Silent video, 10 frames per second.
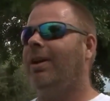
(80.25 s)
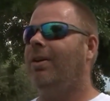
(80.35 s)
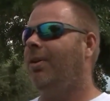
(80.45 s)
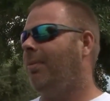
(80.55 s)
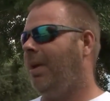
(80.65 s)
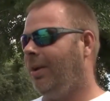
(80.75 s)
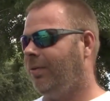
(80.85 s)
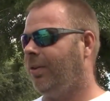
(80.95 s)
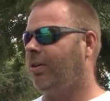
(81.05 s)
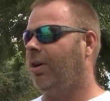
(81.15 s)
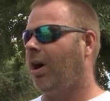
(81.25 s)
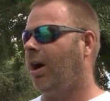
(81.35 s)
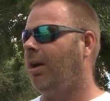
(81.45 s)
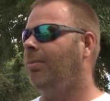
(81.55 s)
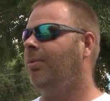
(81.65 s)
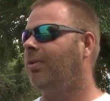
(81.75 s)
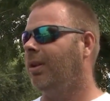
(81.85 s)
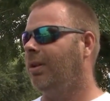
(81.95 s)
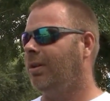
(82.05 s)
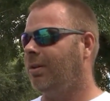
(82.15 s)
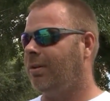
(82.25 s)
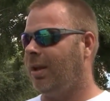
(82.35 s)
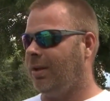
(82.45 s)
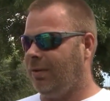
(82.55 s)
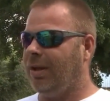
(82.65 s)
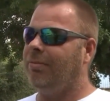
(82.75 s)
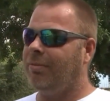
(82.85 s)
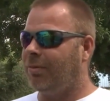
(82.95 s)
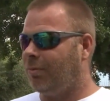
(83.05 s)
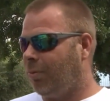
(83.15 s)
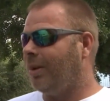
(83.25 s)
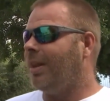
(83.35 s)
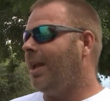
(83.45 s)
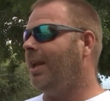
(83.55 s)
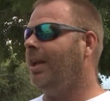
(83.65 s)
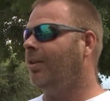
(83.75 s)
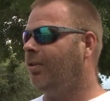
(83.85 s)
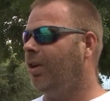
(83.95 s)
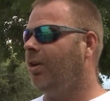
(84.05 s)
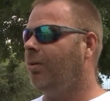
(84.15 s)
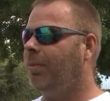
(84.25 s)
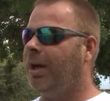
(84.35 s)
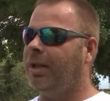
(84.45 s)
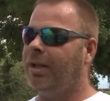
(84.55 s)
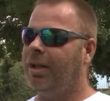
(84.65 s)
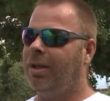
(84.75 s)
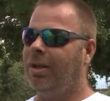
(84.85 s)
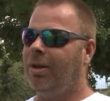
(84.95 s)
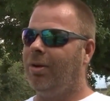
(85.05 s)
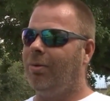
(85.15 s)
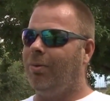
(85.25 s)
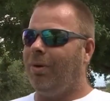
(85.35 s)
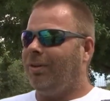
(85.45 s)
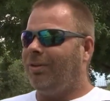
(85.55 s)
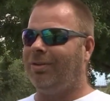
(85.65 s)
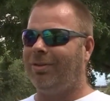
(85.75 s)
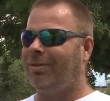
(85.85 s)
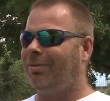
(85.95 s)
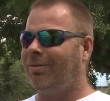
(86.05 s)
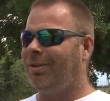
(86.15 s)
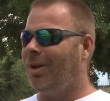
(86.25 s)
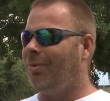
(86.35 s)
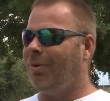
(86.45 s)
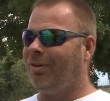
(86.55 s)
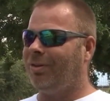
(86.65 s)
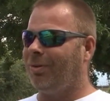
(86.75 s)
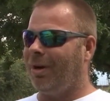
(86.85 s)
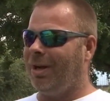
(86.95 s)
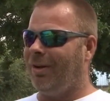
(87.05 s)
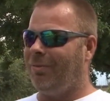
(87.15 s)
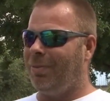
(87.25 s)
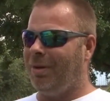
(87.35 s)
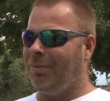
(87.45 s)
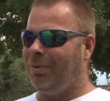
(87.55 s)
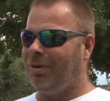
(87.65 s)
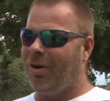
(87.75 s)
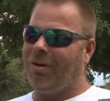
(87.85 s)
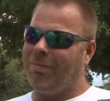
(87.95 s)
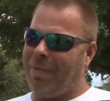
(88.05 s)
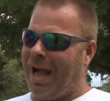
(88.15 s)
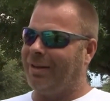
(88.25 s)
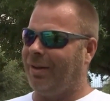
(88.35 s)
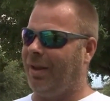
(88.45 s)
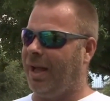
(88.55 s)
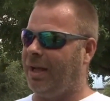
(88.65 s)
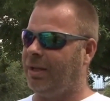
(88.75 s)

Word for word: I know they paid for their crimes and they did what they need to do, but what's you know what's the rate of people going back to that?